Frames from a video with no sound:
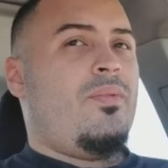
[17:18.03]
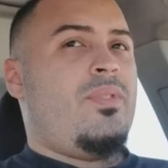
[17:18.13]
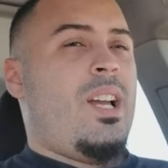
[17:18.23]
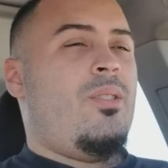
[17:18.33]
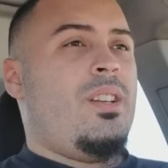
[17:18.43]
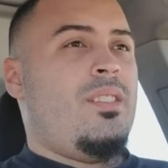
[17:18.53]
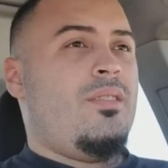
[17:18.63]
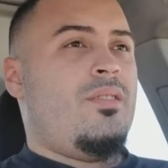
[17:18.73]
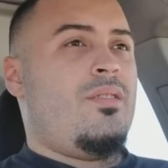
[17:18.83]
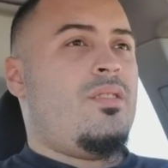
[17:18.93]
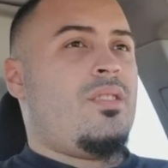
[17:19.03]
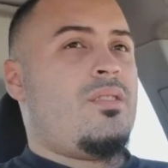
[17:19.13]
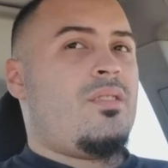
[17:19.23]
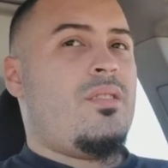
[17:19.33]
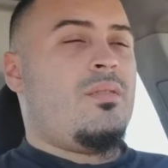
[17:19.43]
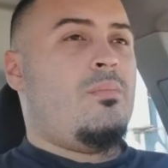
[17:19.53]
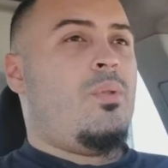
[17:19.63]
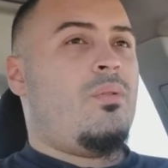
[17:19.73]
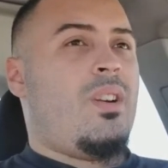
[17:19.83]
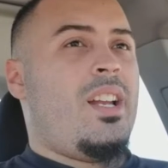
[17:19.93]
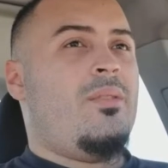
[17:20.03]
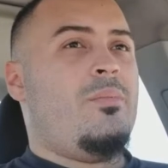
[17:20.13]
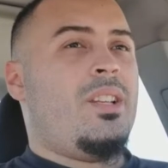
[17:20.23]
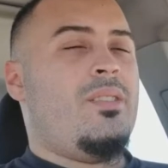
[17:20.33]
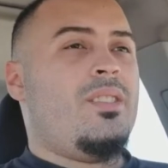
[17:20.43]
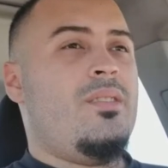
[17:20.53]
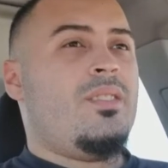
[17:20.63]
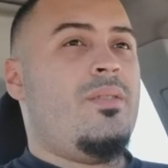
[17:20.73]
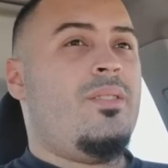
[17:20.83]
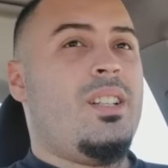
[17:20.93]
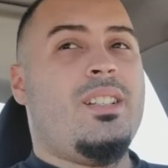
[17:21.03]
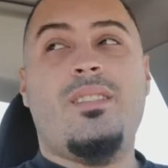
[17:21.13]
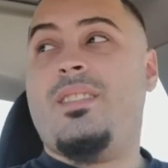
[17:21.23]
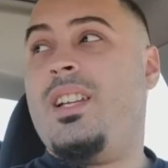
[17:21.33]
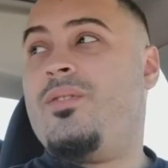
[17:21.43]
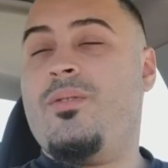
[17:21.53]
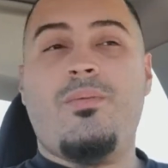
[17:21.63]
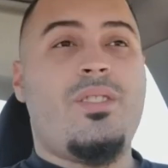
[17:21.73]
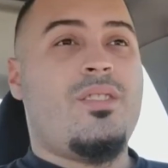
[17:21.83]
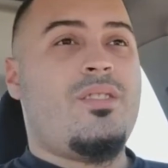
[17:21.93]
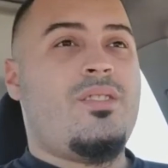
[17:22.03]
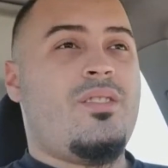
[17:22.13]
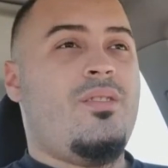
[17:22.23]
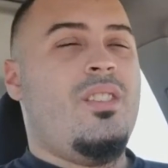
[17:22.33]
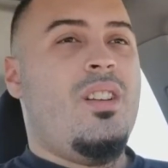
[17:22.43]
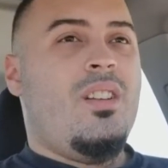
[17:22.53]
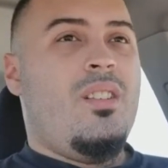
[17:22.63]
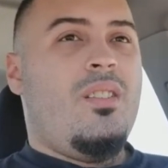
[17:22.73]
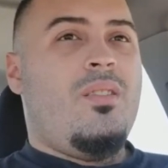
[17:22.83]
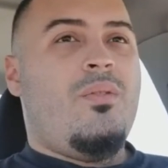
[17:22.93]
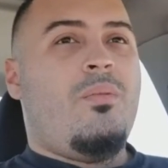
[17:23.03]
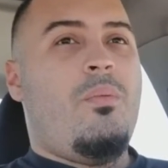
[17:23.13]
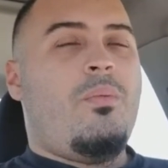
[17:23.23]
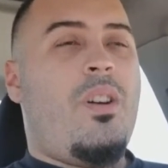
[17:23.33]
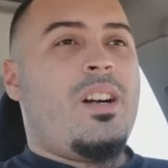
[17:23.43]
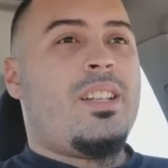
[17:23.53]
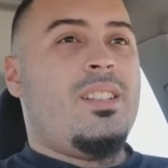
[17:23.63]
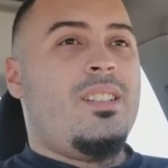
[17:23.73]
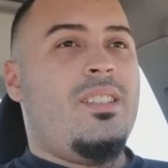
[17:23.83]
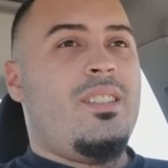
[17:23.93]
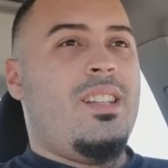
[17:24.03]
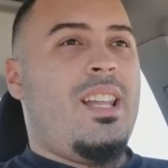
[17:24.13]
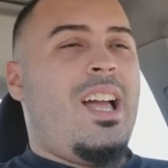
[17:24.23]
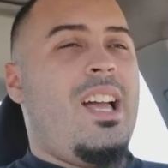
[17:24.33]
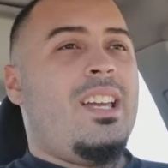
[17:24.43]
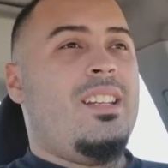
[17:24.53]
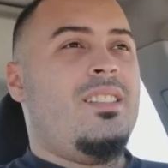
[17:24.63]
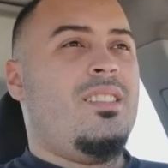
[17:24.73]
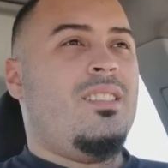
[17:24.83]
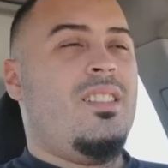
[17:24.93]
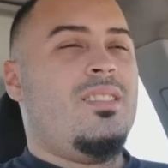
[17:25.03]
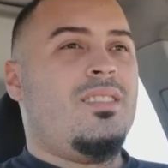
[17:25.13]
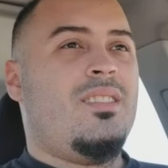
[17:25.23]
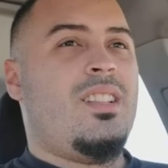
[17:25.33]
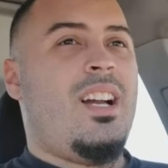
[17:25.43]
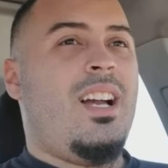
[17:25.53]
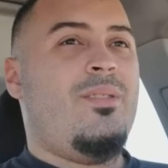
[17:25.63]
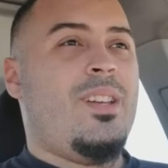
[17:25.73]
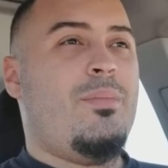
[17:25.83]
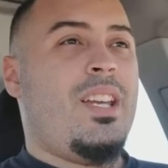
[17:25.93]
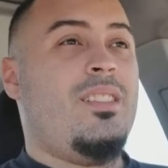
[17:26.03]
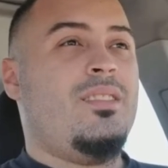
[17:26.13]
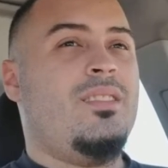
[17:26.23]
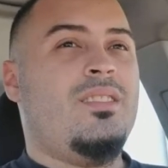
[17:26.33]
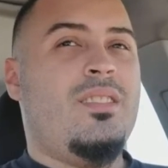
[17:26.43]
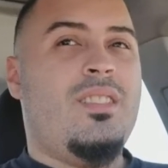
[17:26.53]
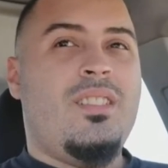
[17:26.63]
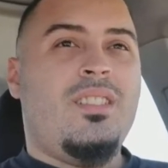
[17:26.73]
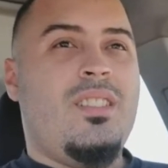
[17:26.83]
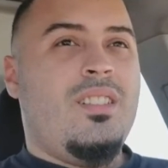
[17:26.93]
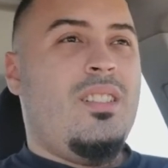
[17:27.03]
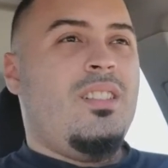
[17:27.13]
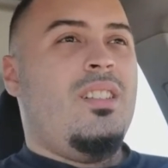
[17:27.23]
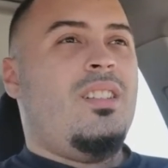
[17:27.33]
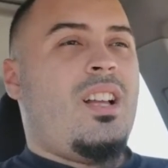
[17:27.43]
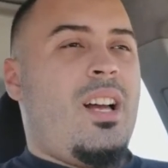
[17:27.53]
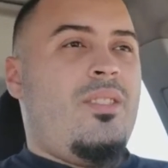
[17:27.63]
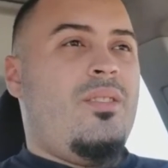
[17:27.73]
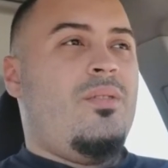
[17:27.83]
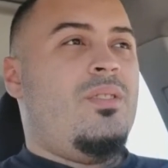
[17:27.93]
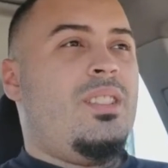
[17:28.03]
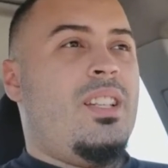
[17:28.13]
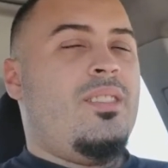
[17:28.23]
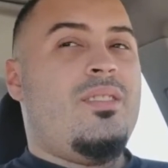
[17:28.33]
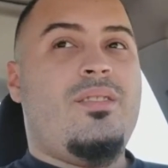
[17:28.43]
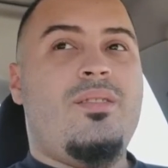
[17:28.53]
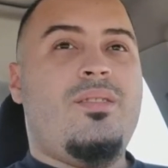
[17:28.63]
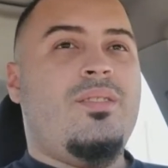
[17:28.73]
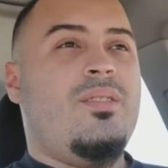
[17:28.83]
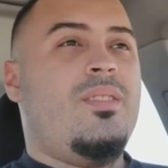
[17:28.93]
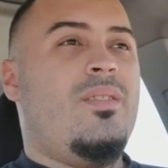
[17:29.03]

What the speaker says: Doubt is just more random to begin. There's a fucking state trooper just walking the line in the highway, man. I don't know what the hell this dude's doing.